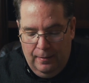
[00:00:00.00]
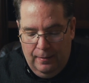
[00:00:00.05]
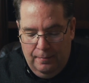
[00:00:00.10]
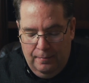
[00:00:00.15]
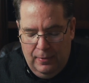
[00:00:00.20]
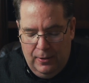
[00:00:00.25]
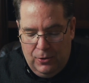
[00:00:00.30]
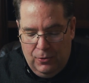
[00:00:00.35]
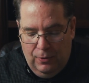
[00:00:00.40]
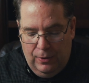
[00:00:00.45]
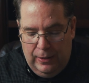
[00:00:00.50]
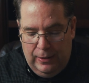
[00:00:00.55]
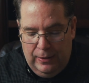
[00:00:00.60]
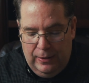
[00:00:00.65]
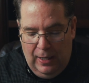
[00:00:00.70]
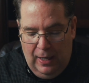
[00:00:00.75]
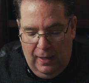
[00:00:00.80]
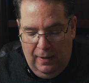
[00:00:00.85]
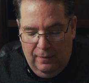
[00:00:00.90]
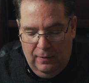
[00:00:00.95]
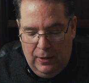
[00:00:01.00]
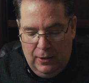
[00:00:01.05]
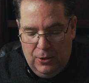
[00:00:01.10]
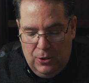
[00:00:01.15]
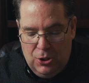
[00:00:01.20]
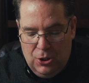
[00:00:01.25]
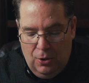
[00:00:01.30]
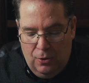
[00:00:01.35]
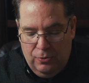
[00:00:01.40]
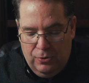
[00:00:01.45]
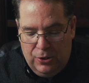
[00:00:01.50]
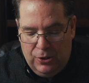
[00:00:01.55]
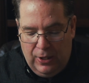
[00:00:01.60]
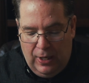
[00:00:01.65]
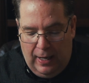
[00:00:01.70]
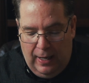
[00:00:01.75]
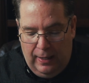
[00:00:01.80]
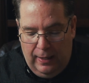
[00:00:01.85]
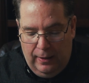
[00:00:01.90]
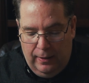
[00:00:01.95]
Between David and
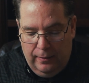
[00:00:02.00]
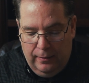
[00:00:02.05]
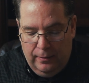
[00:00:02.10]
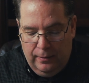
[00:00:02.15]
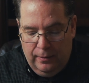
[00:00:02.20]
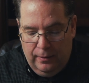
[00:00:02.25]
Josiah,